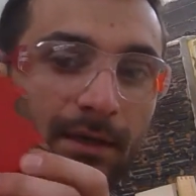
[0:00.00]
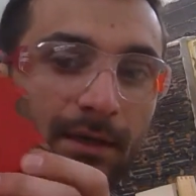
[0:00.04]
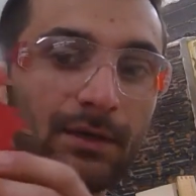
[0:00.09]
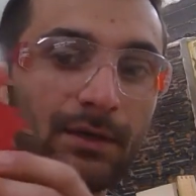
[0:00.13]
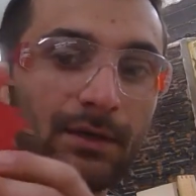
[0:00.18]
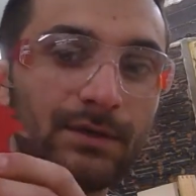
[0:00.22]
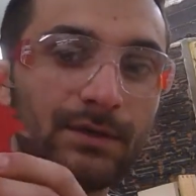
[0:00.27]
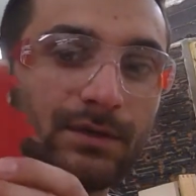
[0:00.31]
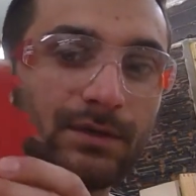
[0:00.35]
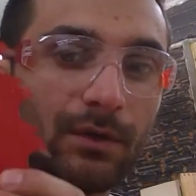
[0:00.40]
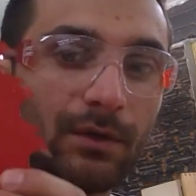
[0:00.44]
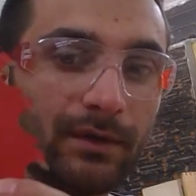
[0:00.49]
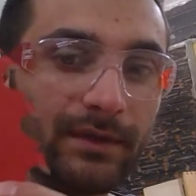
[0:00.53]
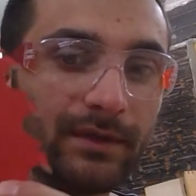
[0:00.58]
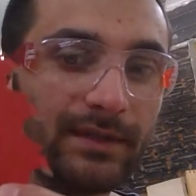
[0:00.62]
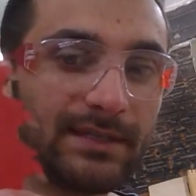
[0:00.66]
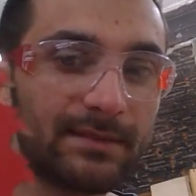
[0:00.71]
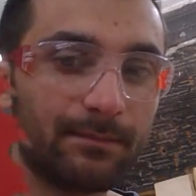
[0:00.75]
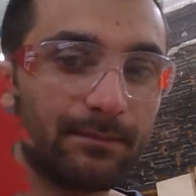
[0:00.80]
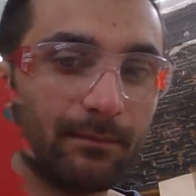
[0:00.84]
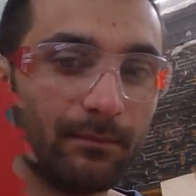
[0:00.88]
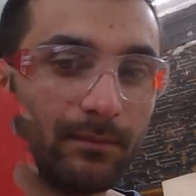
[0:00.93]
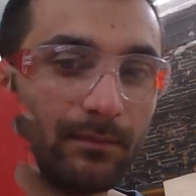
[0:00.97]
So in
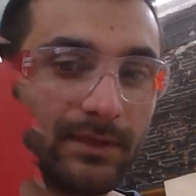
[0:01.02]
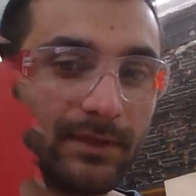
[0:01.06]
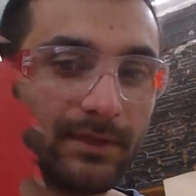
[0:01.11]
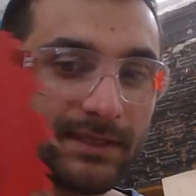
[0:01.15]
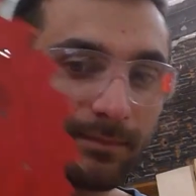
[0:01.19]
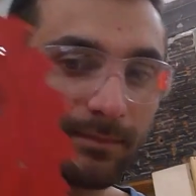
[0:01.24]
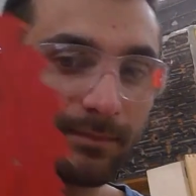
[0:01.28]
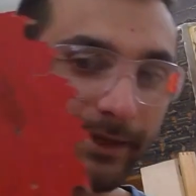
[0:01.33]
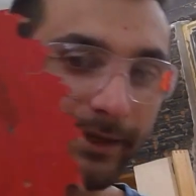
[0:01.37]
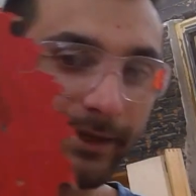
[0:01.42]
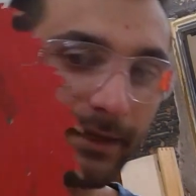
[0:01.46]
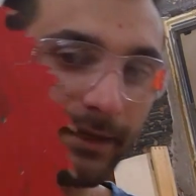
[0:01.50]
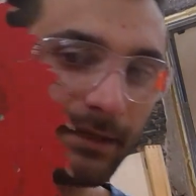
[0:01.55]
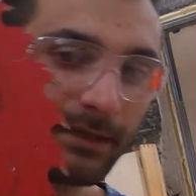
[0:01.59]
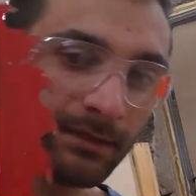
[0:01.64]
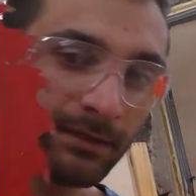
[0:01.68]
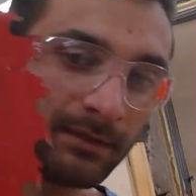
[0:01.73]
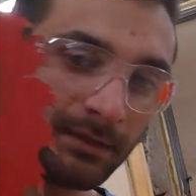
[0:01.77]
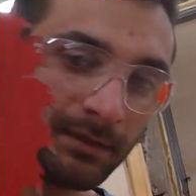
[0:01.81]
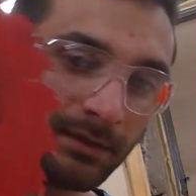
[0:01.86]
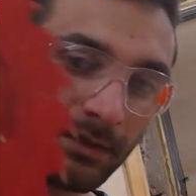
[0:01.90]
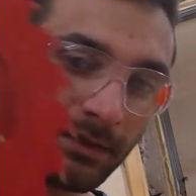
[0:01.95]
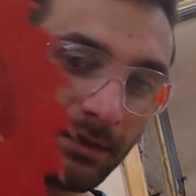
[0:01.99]
this blade,
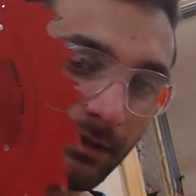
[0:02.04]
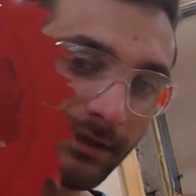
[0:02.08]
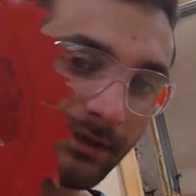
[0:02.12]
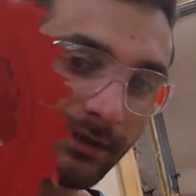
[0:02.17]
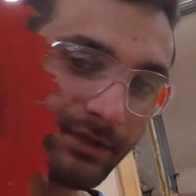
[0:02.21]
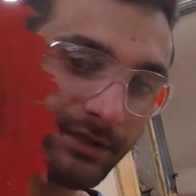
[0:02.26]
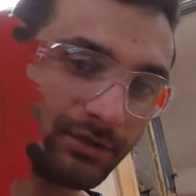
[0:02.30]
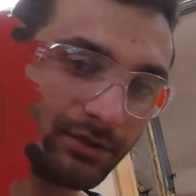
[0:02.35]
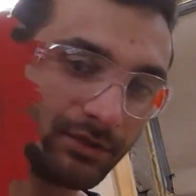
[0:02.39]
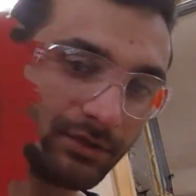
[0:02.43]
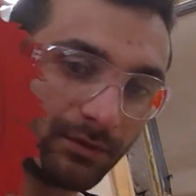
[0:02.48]
I'll let you,